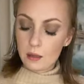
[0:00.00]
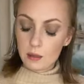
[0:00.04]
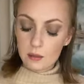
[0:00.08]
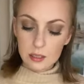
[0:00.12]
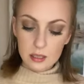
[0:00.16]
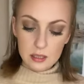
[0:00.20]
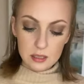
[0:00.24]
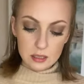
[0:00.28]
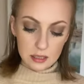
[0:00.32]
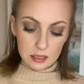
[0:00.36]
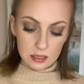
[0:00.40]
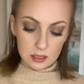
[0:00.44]

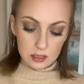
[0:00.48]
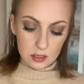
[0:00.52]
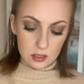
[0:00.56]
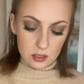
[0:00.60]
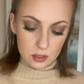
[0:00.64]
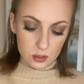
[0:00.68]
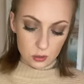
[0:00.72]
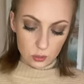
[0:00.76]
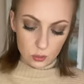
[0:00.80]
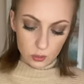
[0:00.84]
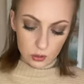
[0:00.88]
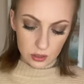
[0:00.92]
The six of
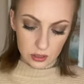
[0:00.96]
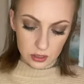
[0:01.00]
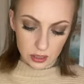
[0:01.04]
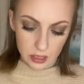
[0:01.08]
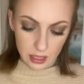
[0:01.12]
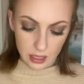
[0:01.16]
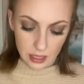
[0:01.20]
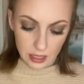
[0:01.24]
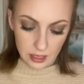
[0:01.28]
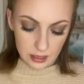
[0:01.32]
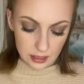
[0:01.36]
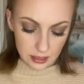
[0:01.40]
swords.
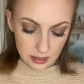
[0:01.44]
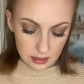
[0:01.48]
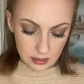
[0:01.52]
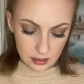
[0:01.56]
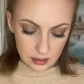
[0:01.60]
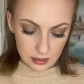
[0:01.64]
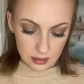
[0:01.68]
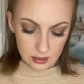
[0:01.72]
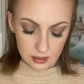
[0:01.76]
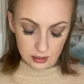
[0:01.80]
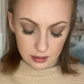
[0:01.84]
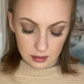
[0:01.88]
This
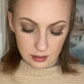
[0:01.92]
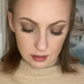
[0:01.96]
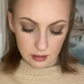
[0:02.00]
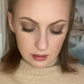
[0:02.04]
is